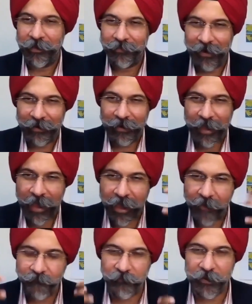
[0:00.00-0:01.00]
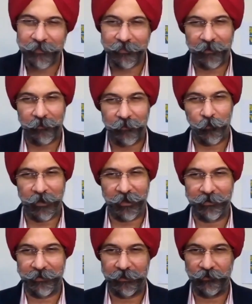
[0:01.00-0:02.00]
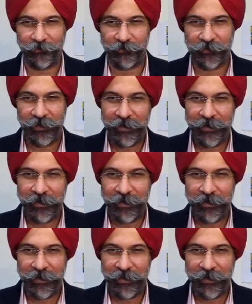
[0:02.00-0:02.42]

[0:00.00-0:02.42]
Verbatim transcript: that everything we can digest.